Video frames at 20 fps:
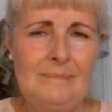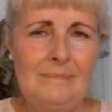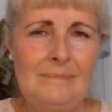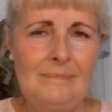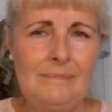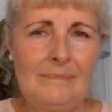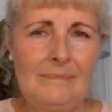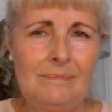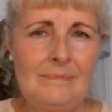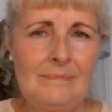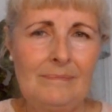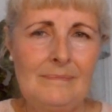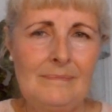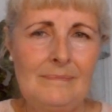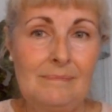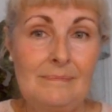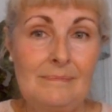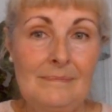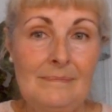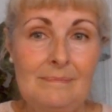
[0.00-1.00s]

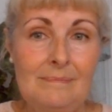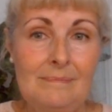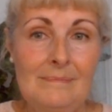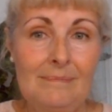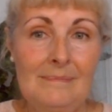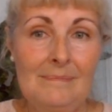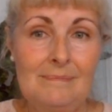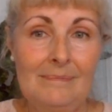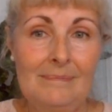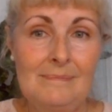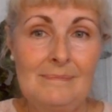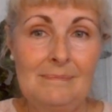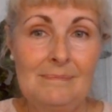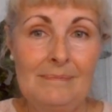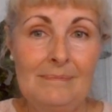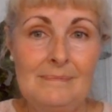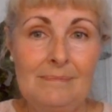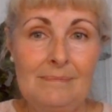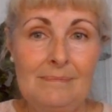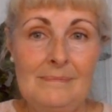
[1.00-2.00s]

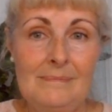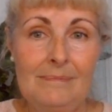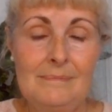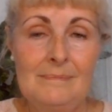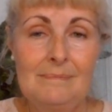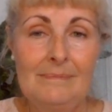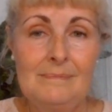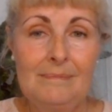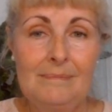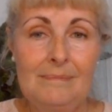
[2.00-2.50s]
This person isn't speaking.